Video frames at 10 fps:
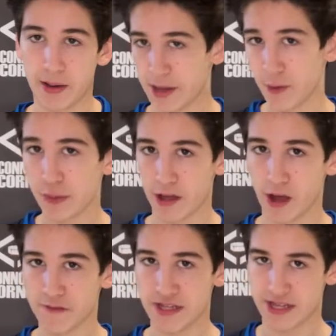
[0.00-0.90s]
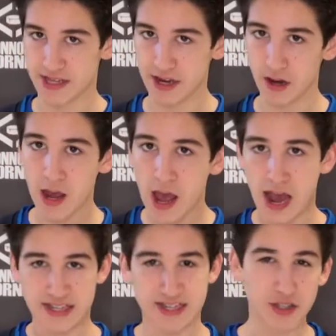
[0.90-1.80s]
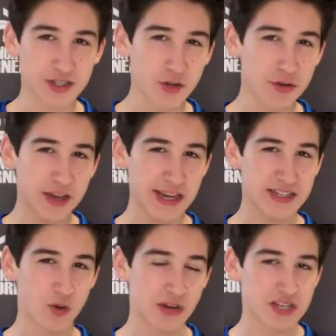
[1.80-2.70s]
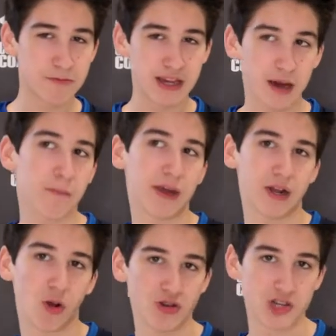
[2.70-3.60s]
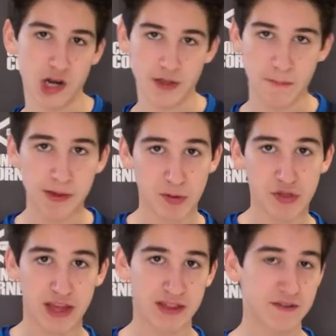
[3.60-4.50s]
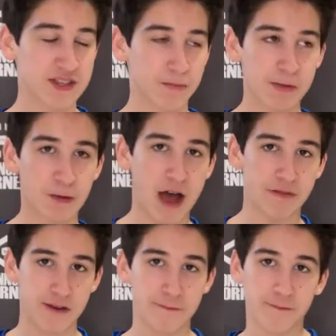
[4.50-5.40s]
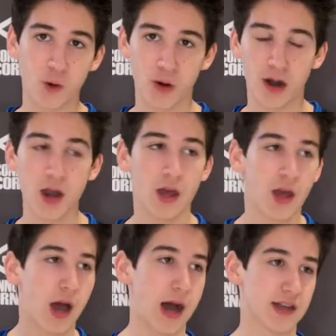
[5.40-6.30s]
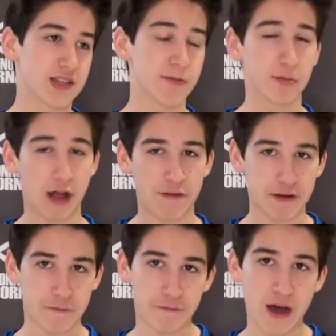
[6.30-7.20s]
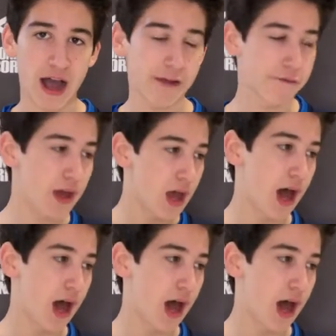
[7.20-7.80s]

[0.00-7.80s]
in the playoffs this year. I still do think it's going to be a bit closer than people think. Some people have it in 4, some people have it in 5.